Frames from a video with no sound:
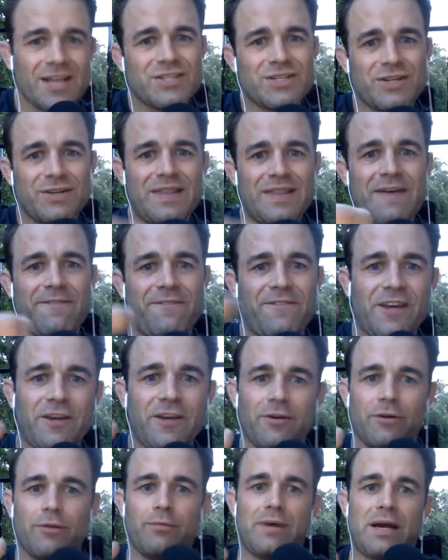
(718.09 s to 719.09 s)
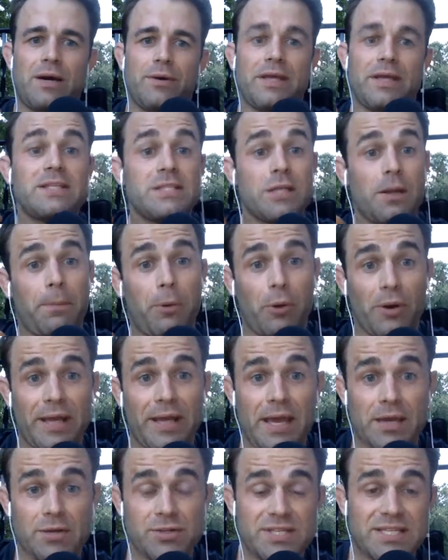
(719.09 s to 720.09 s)
turn that finger around and start
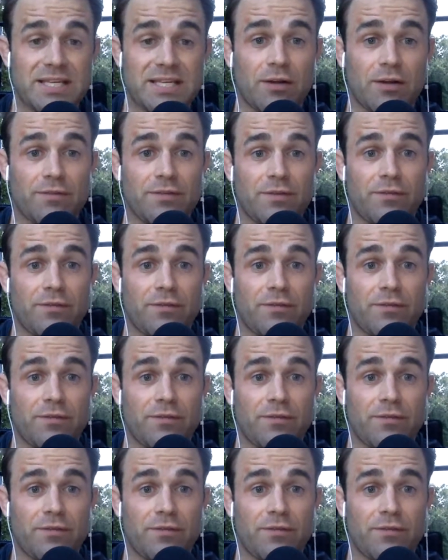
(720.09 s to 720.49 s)
pointing at yourself to